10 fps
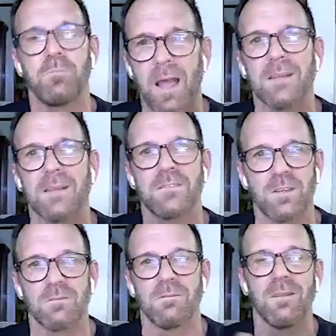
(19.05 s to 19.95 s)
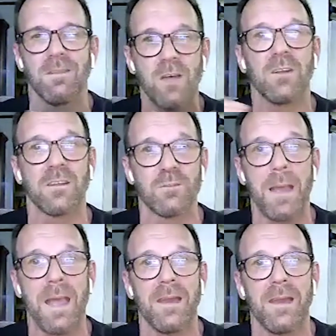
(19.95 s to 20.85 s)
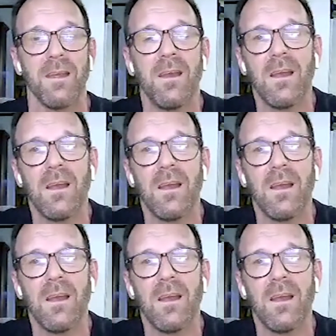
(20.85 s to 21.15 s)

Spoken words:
I guess their level has been.